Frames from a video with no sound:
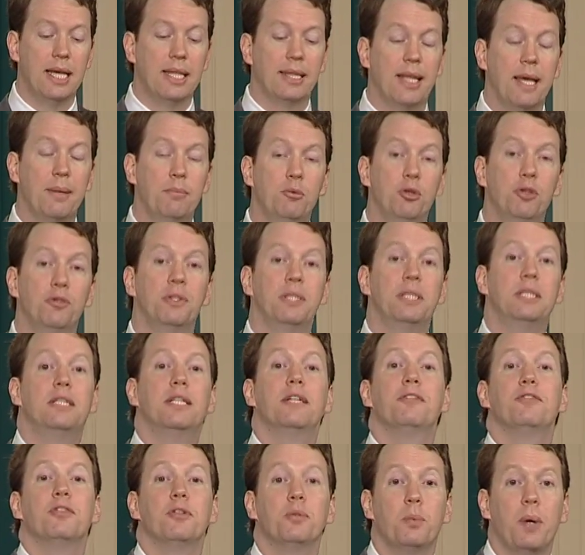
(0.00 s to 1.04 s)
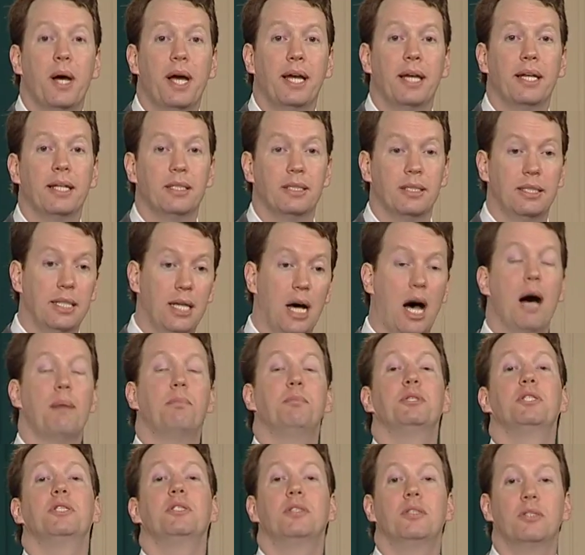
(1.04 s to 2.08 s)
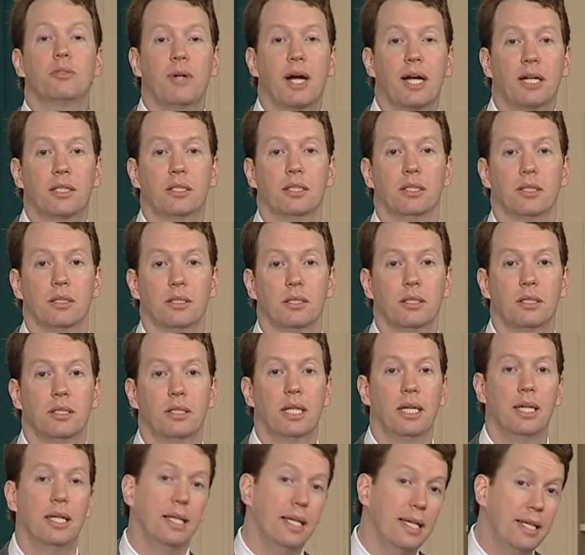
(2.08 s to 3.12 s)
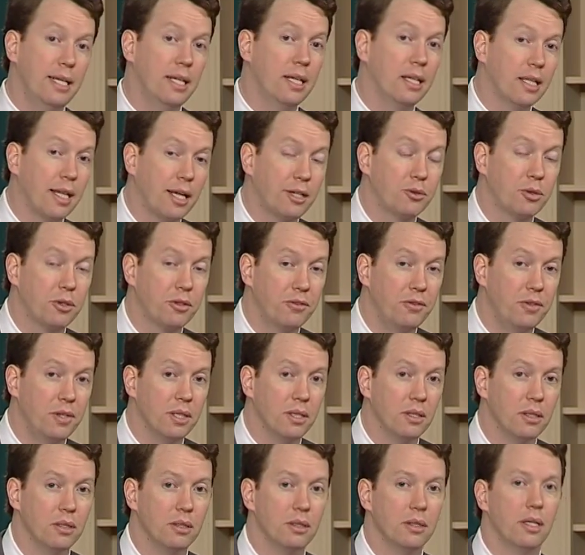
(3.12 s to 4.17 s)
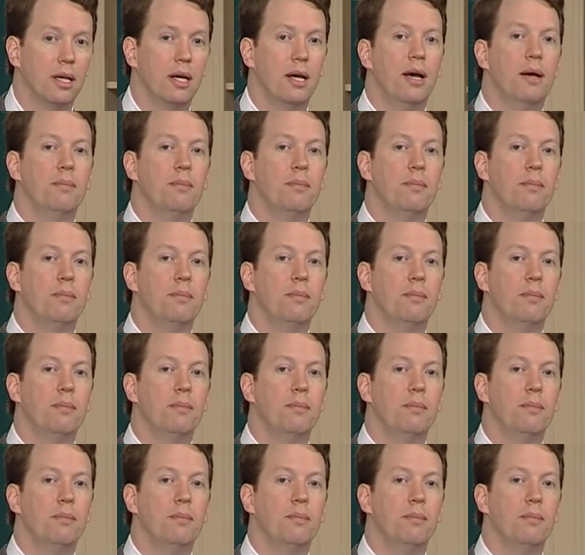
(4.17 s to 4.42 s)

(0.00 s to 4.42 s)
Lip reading: They move in different ways, in opposite directions, in an electric field.